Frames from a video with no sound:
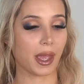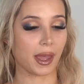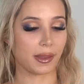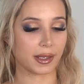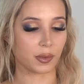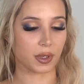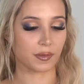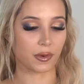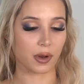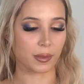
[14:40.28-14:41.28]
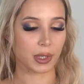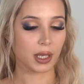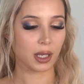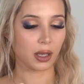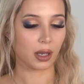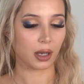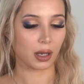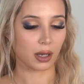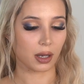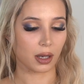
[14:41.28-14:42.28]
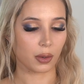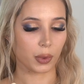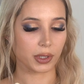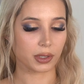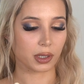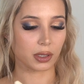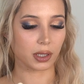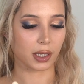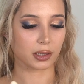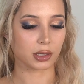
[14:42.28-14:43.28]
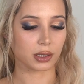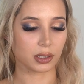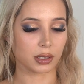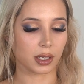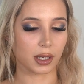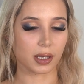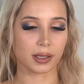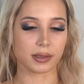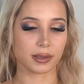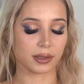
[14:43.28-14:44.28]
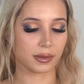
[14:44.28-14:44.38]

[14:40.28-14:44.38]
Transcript: and this was from uh, winter collection and